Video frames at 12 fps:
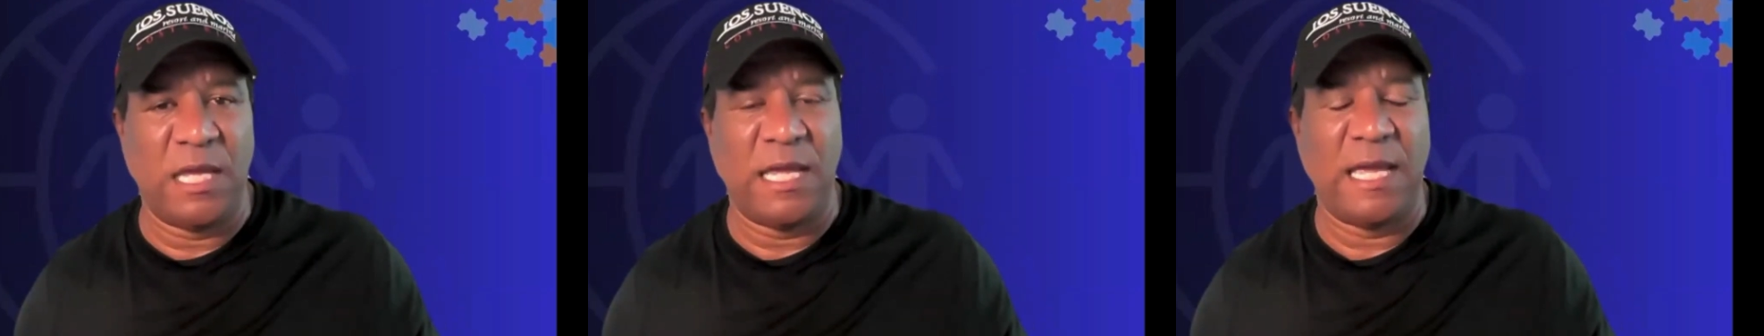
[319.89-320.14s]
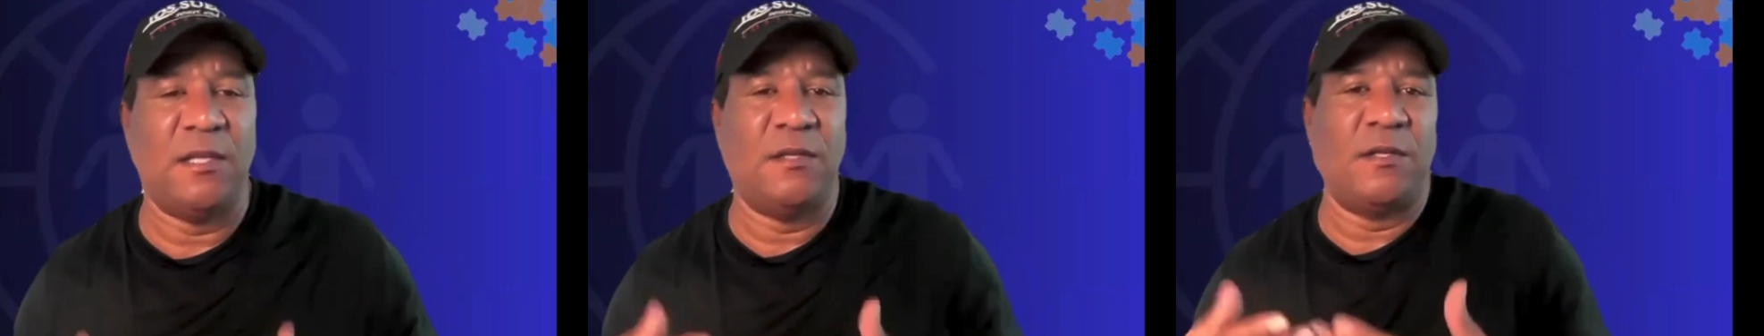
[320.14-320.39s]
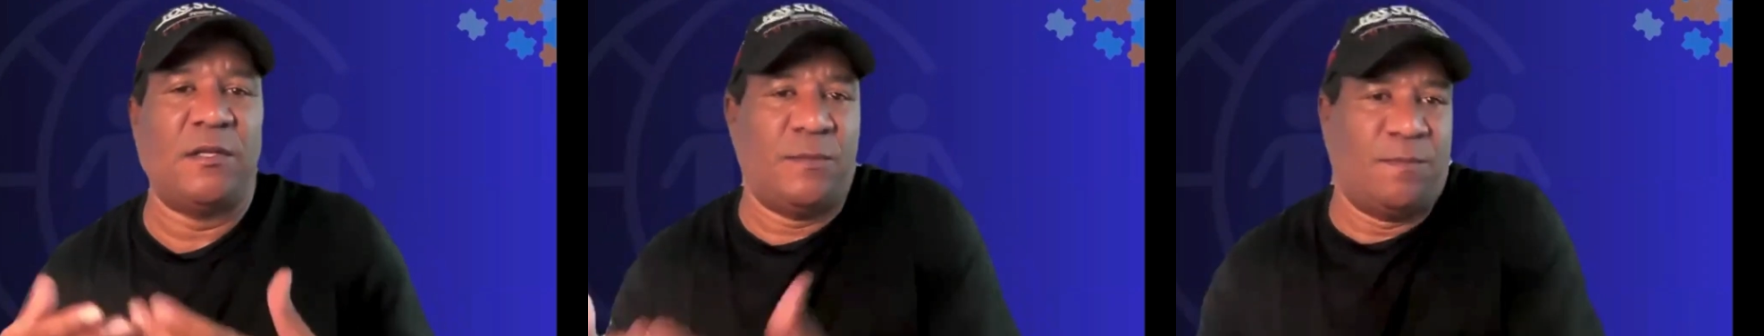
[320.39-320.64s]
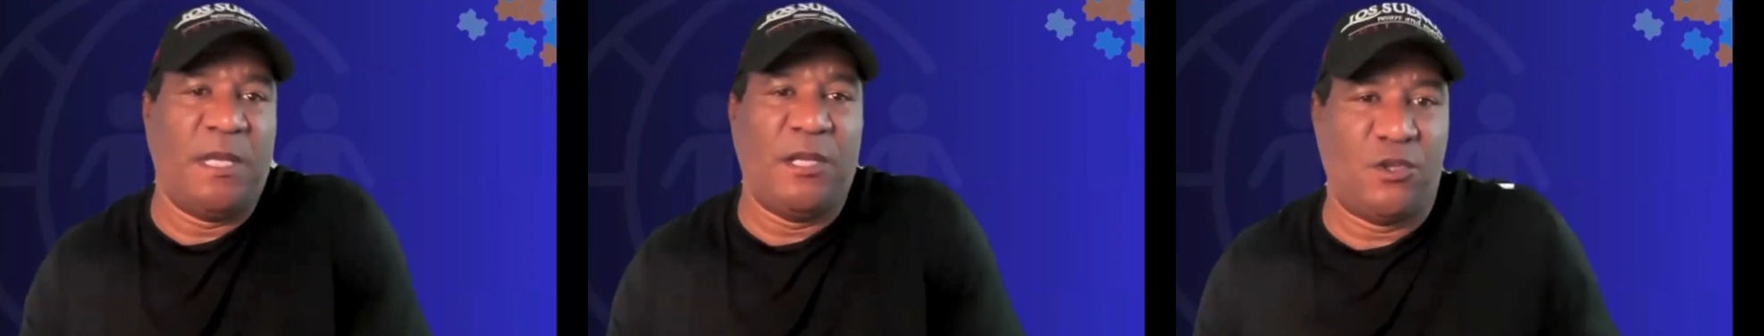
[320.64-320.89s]
and
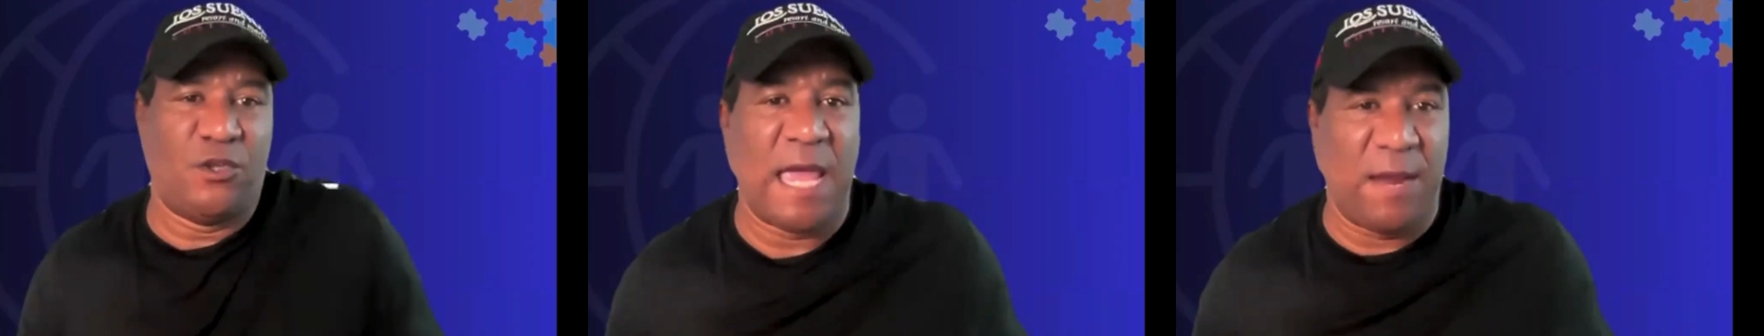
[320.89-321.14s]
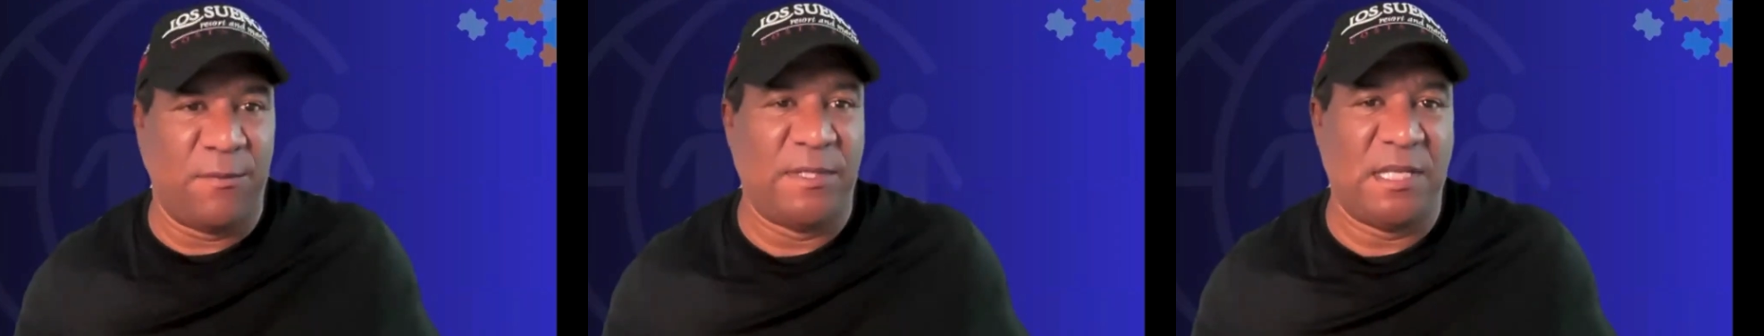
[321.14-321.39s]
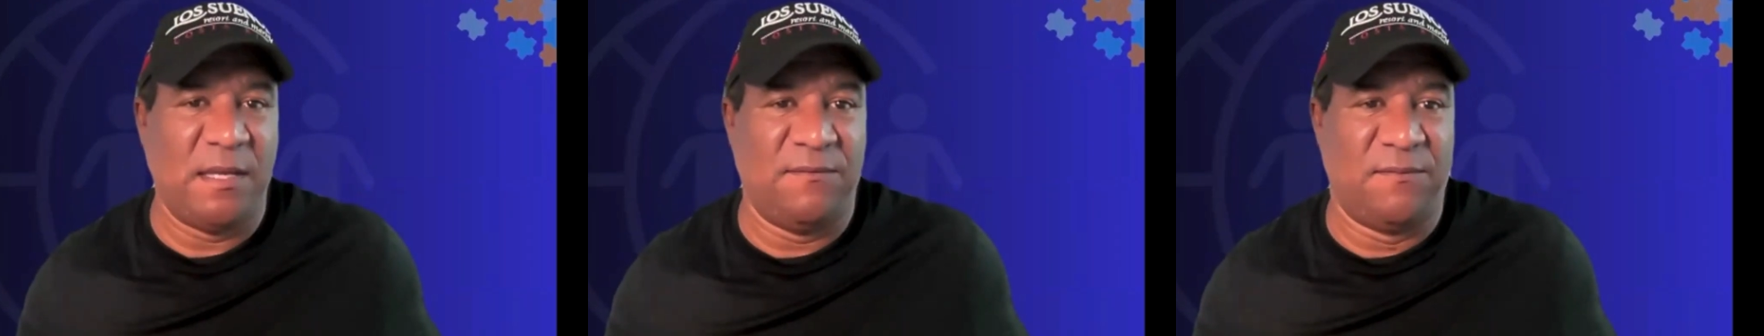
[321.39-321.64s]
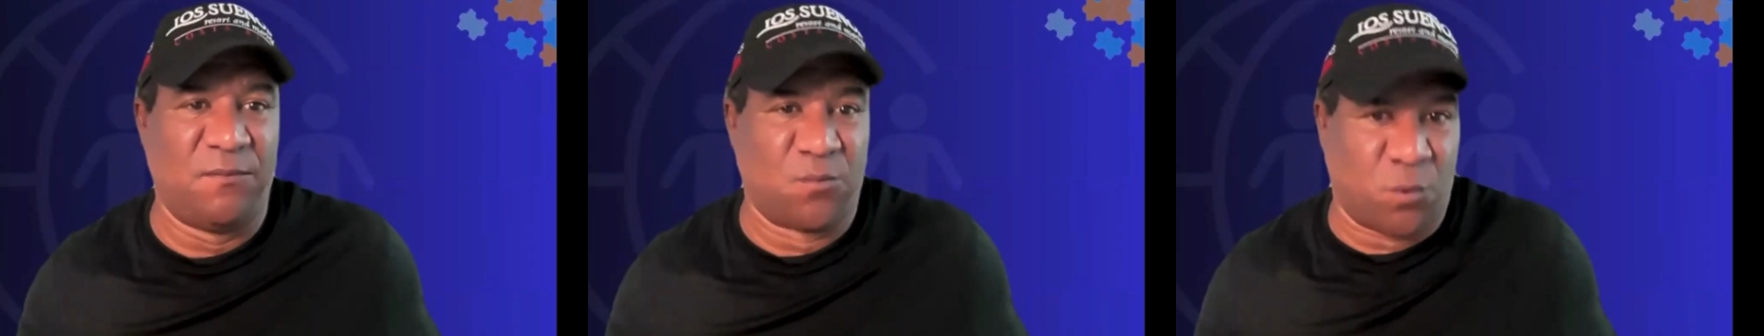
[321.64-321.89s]
it means you can't
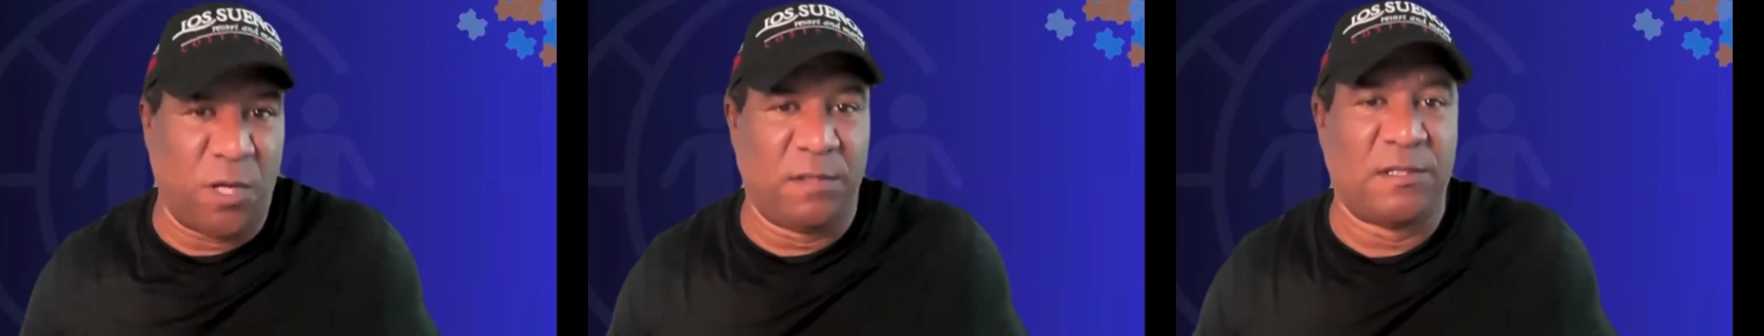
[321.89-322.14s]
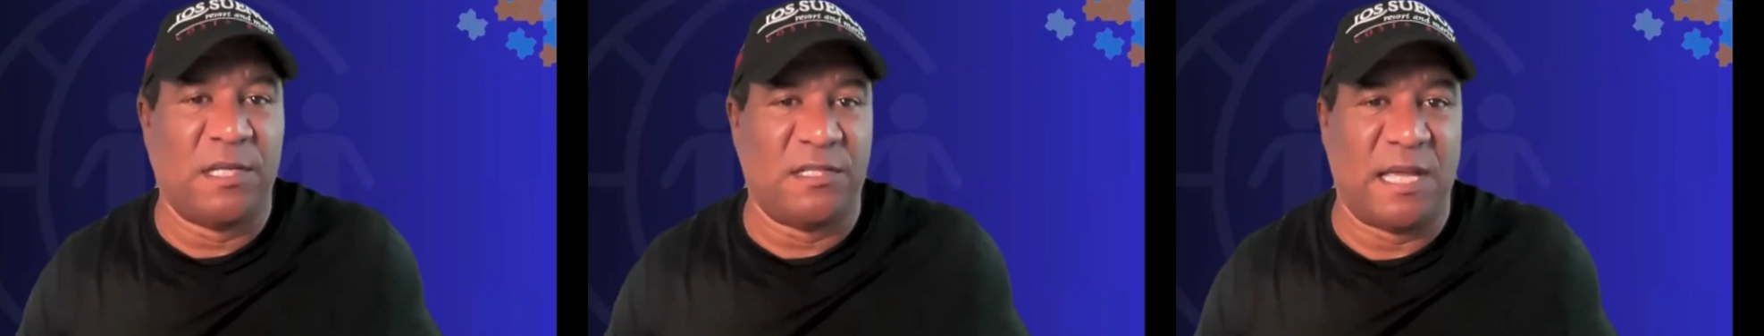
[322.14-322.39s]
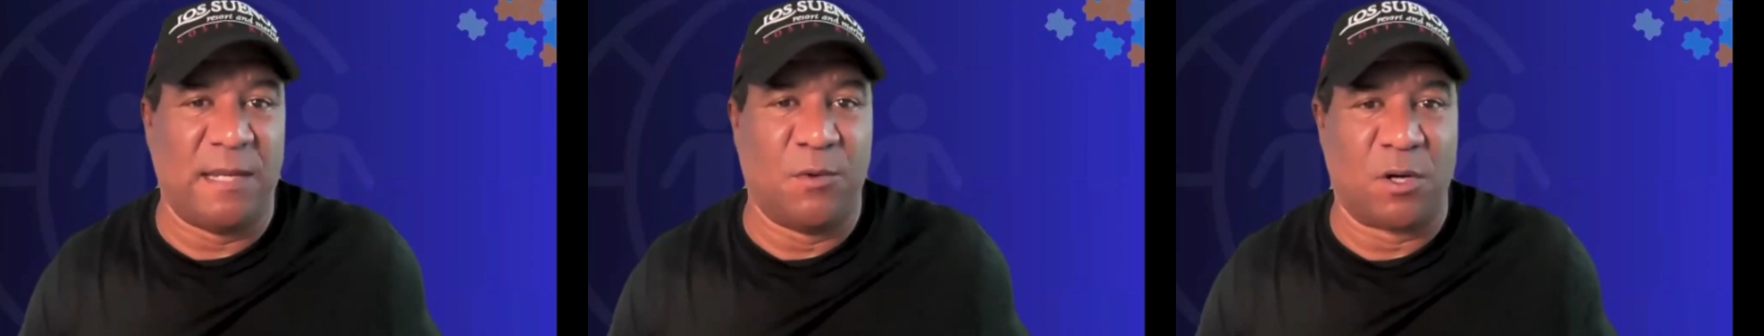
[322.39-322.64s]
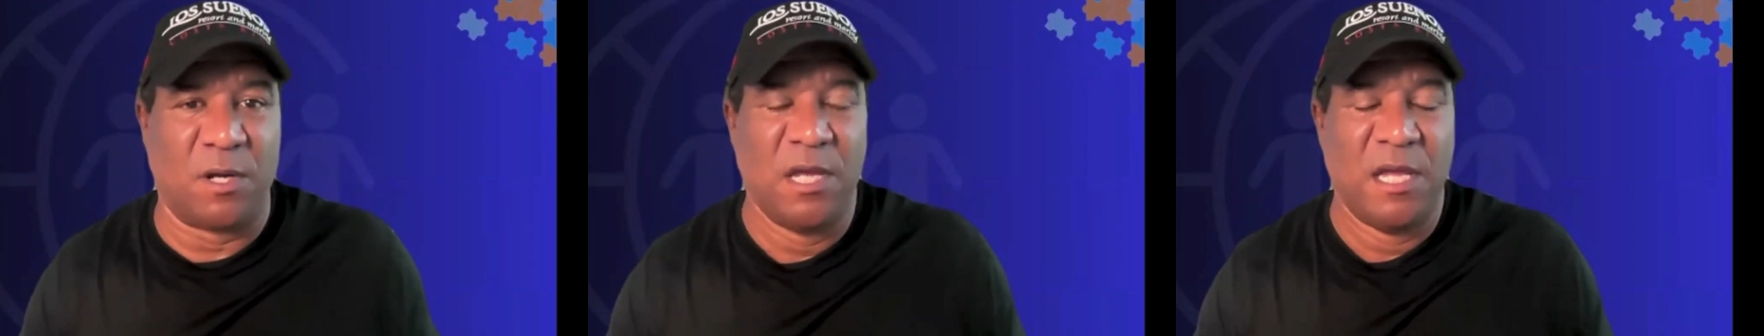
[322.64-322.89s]
receive royalties
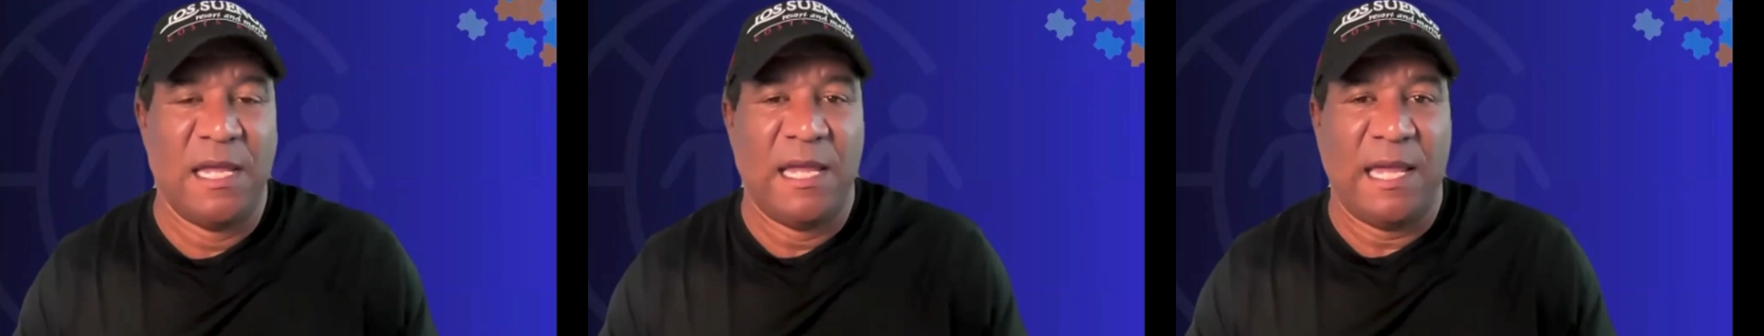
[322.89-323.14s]
anymore.